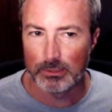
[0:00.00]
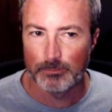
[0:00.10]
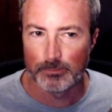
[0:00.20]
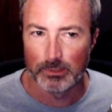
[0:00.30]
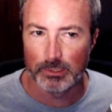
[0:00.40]

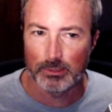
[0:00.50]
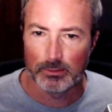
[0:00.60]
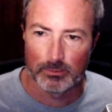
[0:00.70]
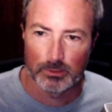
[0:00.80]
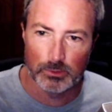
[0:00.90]
for like
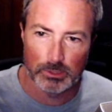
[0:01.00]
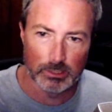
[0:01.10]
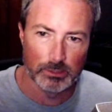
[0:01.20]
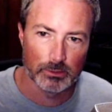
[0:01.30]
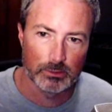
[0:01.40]
using
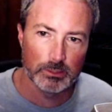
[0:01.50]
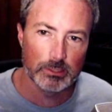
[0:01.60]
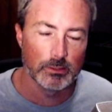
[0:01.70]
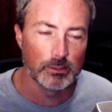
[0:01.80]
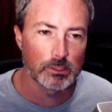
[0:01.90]
internally
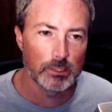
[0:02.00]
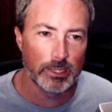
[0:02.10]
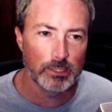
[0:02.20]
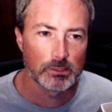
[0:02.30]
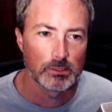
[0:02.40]
to this
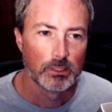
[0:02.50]
class,